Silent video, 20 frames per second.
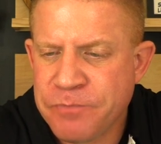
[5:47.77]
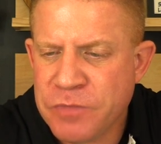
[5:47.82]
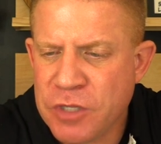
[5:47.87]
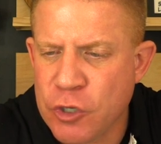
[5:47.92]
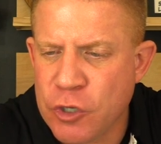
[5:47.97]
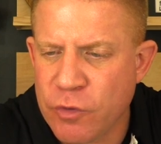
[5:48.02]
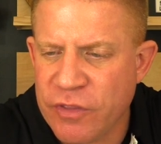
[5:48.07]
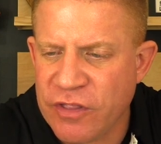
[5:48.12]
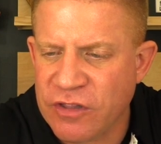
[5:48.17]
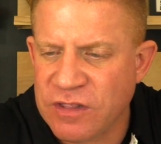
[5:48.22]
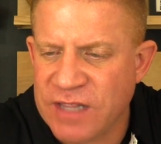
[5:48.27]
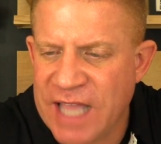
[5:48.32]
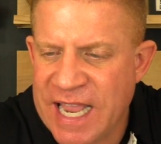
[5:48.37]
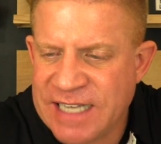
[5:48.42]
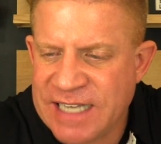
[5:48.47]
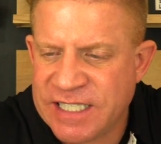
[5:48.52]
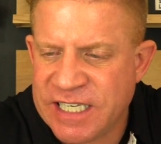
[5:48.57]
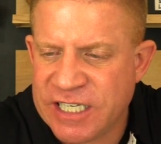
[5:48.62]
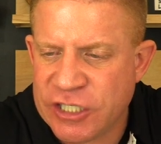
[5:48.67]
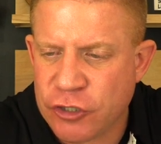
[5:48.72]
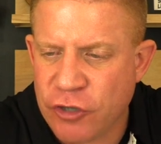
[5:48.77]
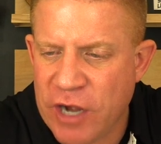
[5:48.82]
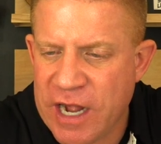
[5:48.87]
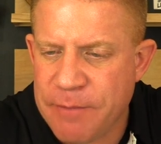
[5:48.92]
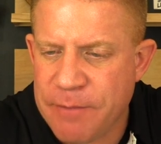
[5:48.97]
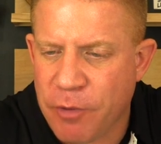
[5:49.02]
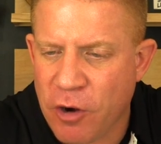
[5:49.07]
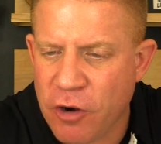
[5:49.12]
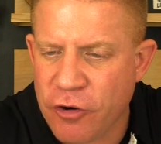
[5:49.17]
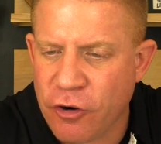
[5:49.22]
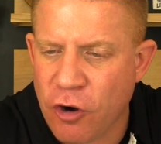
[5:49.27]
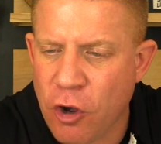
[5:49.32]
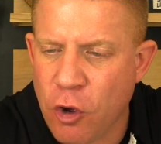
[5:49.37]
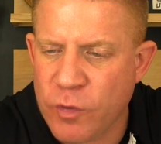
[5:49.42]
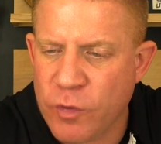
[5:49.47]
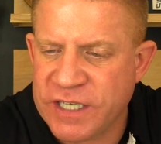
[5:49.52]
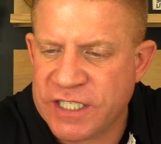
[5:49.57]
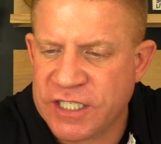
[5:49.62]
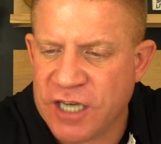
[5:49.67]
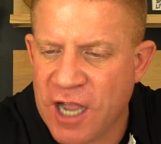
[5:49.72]
You were the laziest training partner,
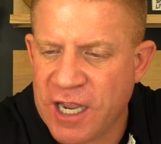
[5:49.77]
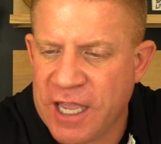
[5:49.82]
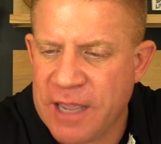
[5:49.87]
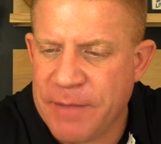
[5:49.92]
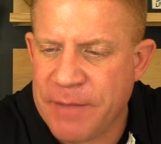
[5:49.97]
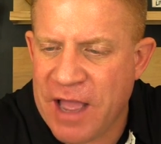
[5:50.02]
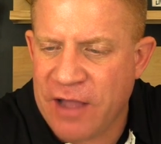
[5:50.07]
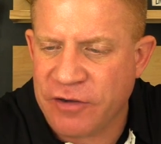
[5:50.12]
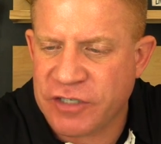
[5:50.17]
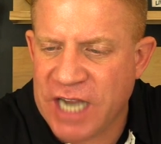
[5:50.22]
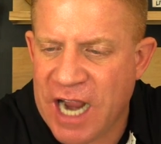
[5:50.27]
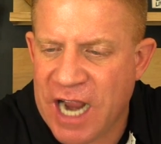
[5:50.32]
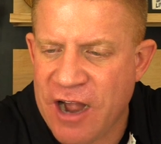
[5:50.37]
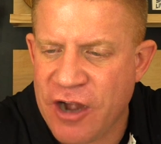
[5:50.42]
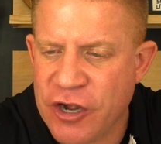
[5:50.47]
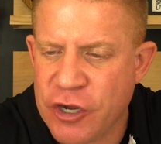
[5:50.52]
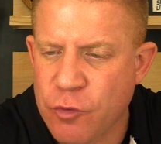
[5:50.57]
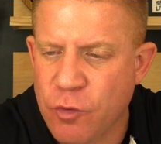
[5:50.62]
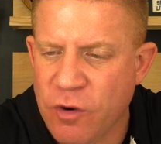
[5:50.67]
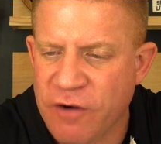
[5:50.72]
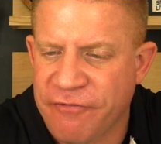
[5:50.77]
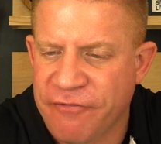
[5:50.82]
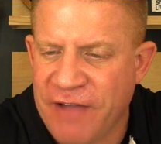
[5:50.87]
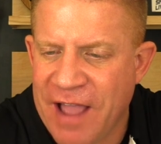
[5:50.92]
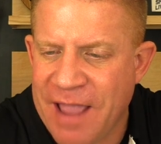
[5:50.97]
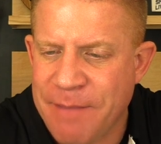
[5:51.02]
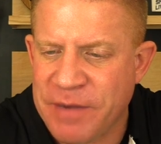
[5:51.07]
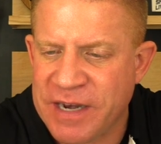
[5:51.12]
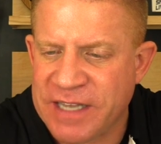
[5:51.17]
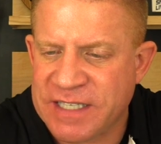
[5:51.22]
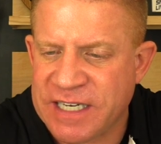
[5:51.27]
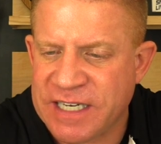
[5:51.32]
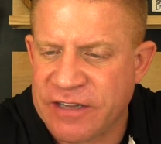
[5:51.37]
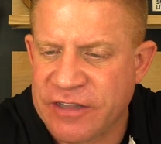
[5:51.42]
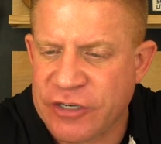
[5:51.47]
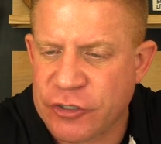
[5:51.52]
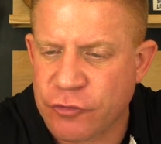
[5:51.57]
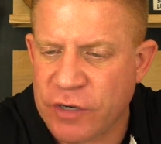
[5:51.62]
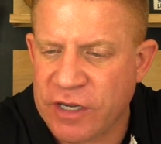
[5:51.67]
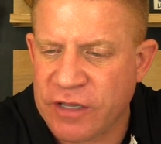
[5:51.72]
always talking about how tired you were 5 minutes into
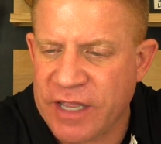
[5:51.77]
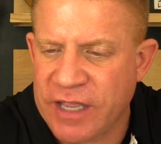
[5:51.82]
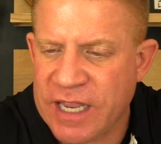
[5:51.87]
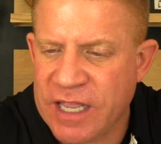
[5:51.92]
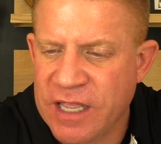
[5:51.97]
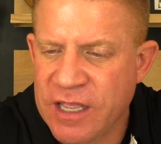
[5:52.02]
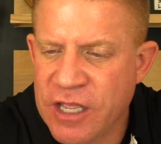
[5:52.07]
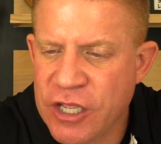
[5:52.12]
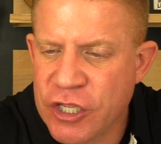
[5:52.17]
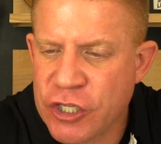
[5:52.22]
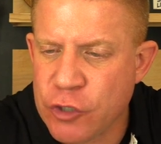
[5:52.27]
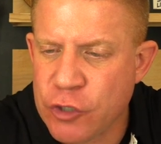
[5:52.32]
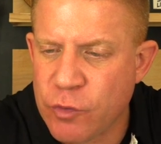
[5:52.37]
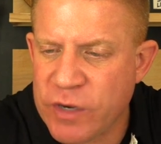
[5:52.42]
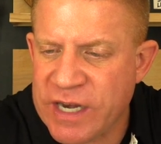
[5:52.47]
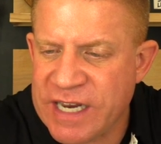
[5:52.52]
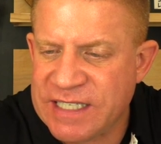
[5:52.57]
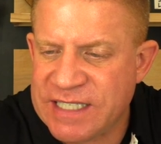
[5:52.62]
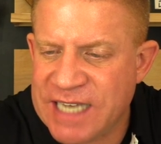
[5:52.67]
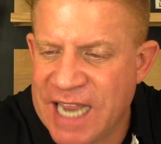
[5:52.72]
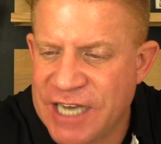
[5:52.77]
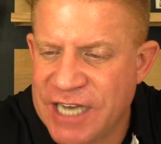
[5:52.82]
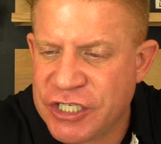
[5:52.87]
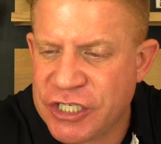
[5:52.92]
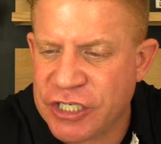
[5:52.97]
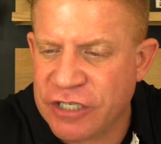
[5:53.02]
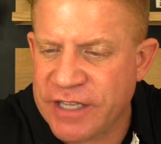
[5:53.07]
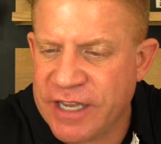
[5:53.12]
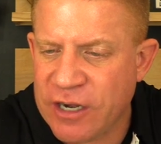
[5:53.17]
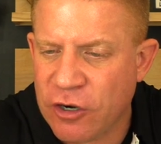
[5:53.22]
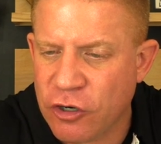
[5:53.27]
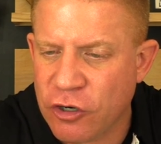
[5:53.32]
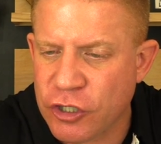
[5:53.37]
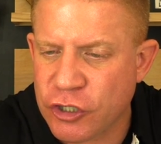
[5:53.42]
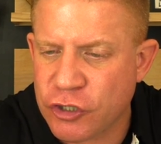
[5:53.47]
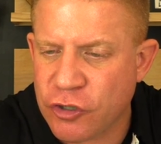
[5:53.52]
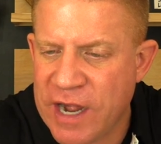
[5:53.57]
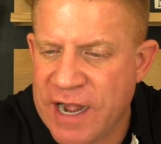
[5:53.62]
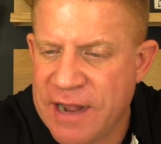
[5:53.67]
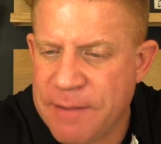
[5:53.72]
the drilling. You would intentionally
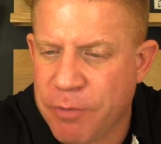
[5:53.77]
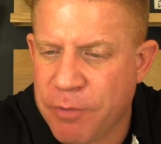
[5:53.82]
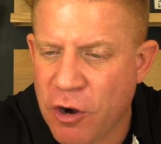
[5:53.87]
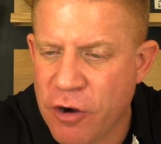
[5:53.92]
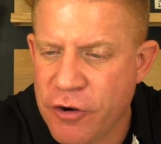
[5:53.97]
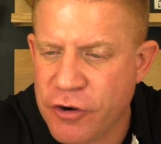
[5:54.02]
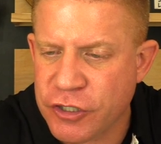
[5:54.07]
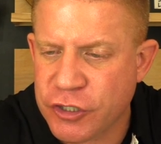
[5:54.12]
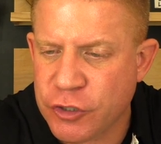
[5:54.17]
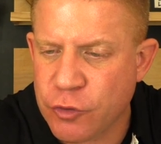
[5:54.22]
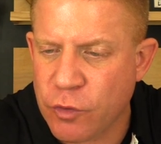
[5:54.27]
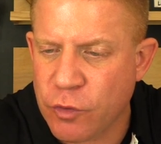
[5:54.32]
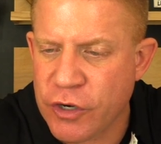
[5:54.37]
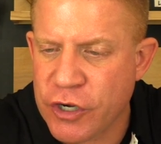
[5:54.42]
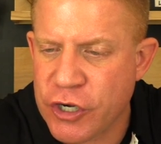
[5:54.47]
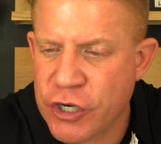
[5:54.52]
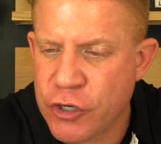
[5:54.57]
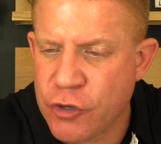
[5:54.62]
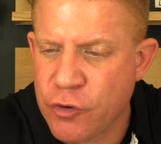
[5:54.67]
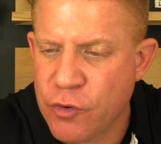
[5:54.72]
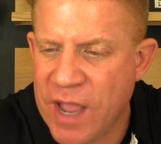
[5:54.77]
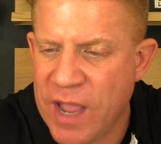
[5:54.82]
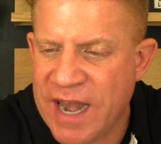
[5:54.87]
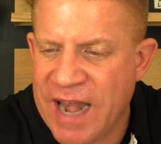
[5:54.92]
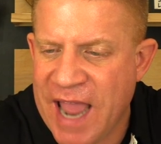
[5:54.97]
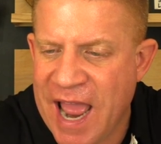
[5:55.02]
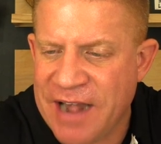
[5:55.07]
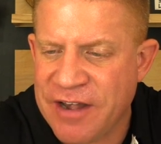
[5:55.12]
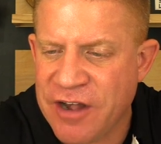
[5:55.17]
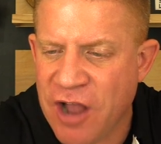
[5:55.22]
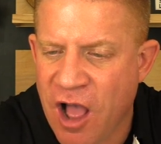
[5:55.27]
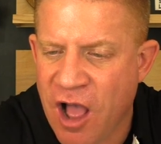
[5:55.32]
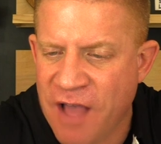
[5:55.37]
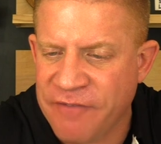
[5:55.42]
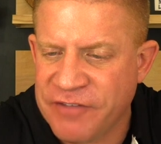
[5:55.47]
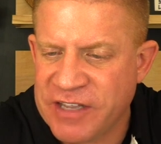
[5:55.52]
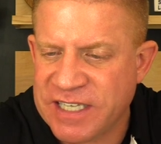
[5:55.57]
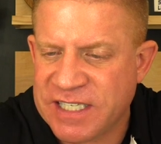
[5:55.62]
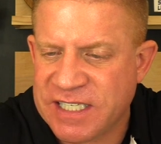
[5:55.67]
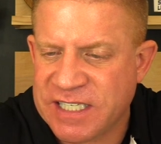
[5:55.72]
hurt training partners who were new and had an
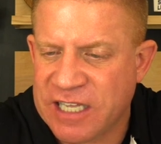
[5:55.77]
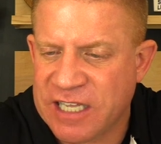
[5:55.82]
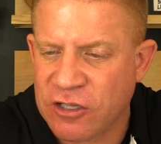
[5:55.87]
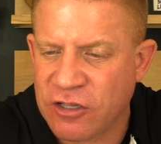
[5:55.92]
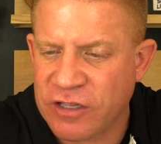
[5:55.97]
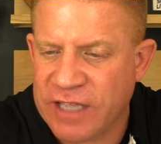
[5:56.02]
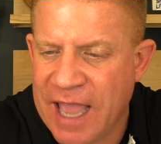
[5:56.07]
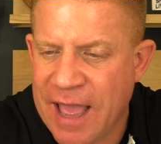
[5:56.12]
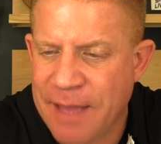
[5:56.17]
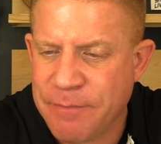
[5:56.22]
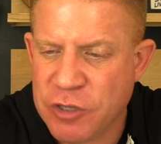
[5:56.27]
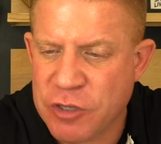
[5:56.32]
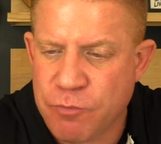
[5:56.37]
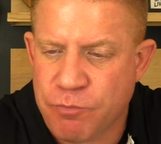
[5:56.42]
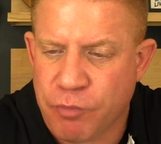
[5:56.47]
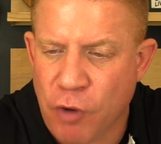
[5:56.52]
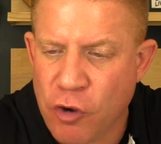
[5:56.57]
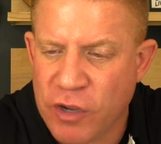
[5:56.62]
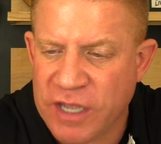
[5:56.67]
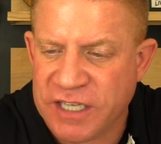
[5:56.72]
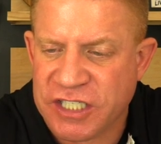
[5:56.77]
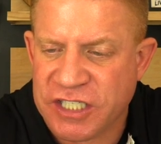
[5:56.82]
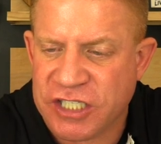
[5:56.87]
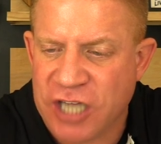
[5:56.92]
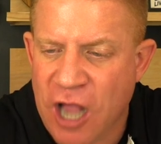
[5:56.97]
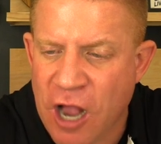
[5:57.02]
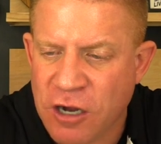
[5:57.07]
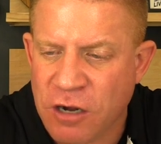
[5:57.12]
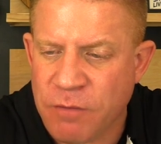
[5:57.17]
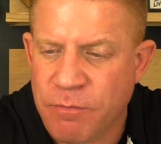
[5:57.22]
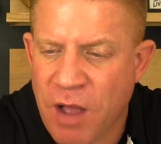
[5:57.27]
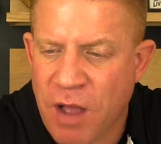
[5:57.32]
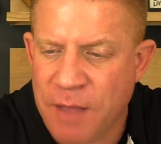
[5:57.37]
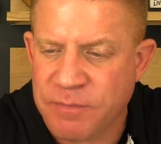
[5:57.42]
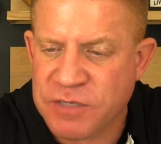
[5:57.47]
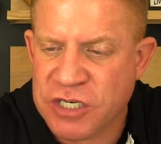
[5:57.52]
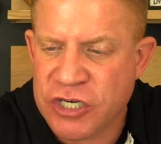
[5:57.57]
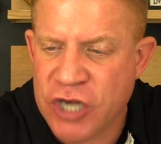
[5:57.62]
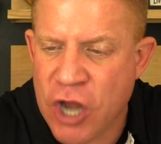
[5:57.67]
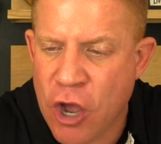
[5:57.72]
obvious skill gap. You broke a soccer
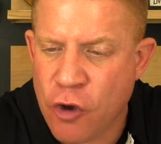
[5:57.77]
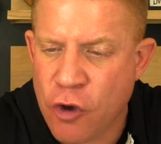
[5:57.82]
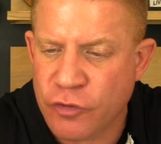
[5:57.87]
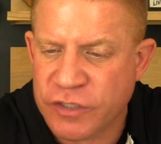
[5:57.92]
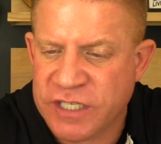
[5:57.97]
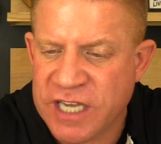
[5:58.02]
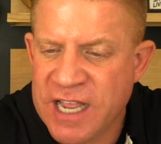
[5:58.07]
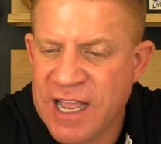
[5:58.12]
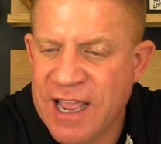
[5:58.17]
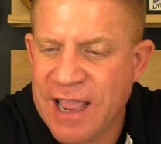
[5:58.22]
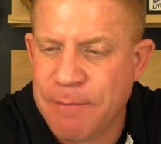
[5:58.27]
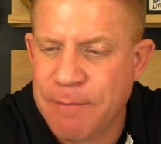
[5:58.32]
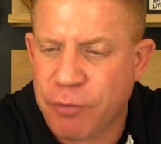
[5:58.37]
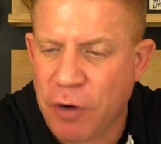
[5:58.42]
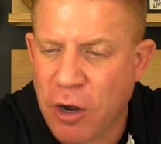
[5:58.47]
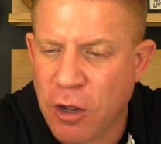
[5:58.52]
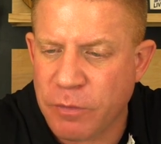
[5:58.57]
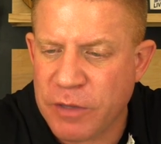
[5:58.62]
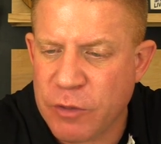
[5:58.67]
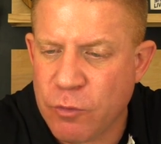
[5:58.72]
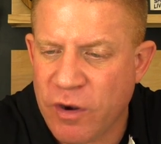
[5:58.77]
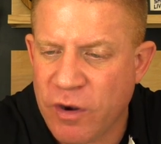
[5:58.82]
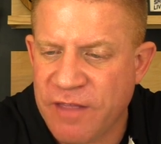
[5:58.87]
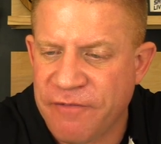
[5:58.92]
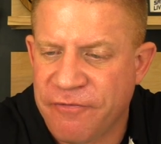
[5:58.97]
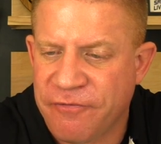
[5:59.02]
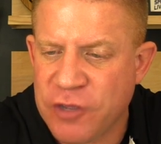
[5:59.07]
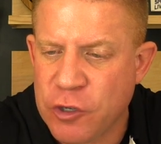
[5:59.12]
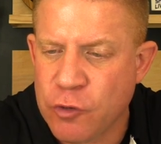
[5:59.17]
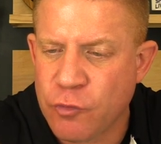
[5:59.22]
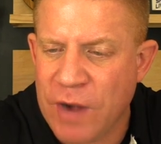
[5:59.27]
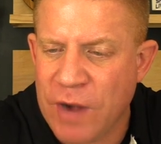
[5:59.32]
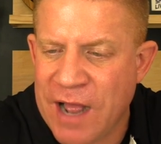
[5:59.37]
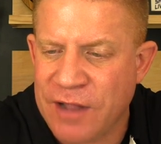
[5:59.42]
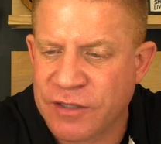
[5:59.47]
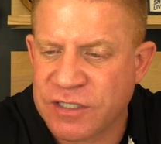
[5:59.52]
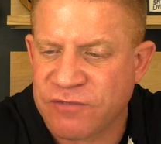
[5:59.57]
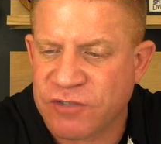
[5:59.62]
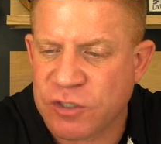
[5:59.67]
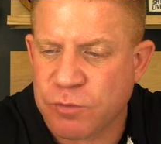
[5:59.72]
mom's nose in probably one of the few
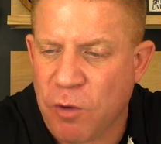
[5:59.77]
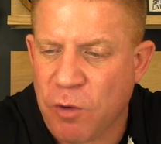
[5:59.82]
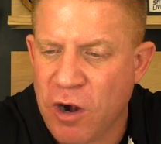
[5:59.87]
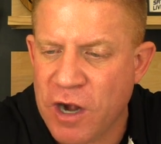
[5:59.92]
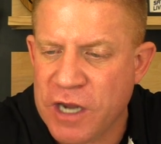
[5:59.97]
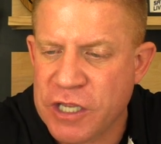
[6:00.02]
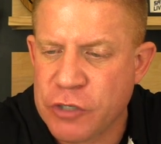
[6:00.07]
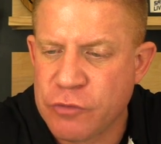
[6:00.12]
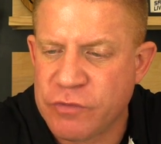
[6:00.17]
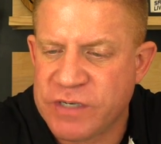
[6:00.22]
rounds of sparring you